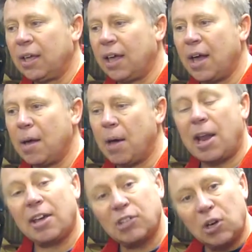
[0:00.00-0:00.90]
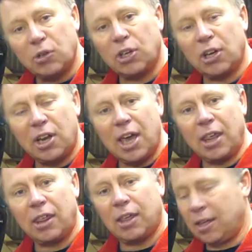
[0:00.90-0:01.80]
And as I looked
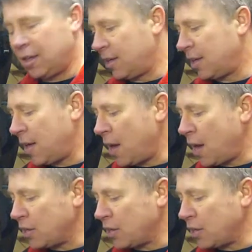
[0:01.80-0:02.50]
underneath, I